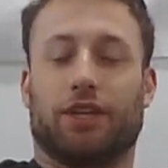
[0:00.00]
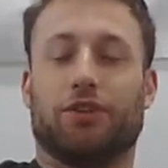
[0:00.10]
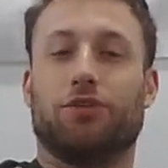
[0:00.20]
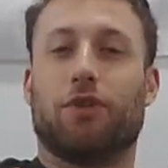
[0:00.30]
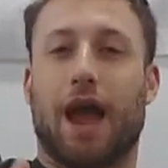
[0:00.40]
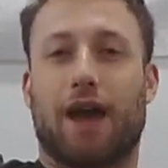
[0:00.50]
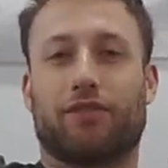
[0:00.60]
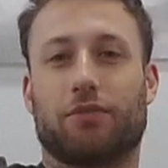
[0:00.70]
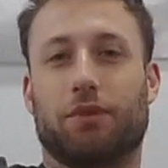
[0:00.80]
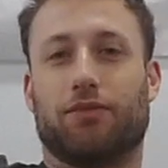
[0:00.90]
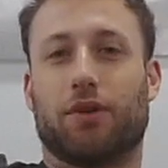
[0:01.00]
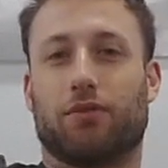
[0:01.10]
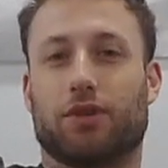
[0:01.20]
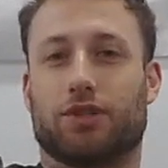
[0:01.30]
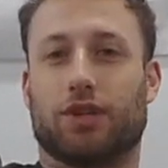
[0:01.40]
you have to be
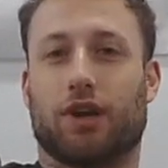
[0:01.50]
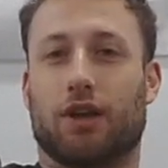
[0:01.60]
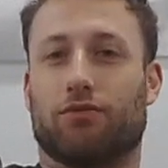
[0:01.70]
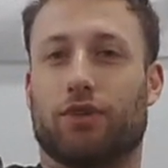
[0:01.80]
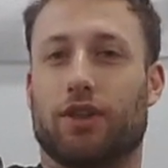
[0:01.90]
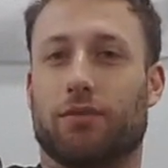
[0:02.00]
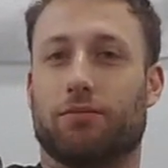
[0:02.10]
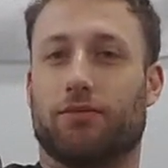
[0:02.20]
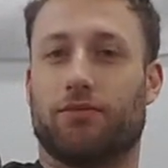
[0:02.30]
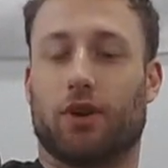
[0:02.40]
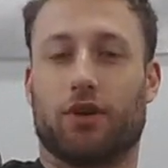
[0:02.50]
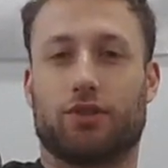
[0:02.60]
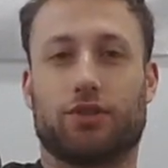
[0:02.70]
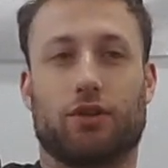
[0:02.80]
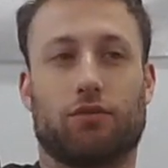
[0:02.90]
focusing on rhythm
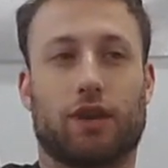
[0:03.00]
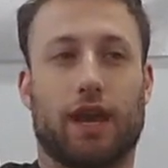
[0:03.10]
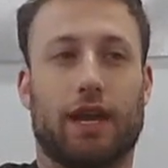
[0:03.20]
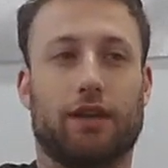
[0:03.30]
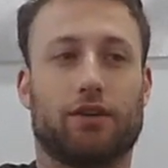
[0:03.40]
first, okay?